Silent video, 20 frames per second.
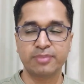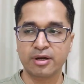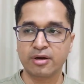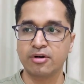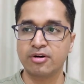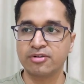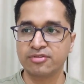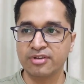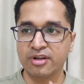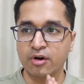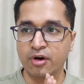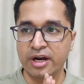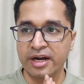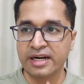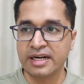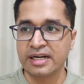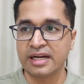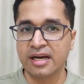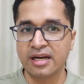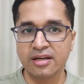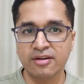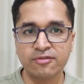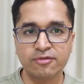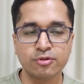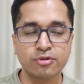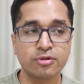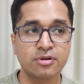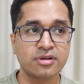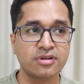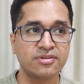because your entire
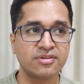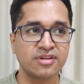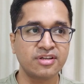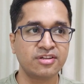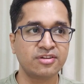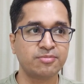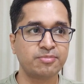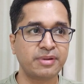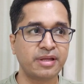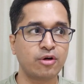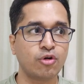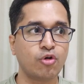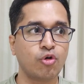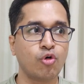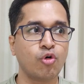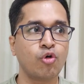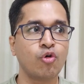focus is being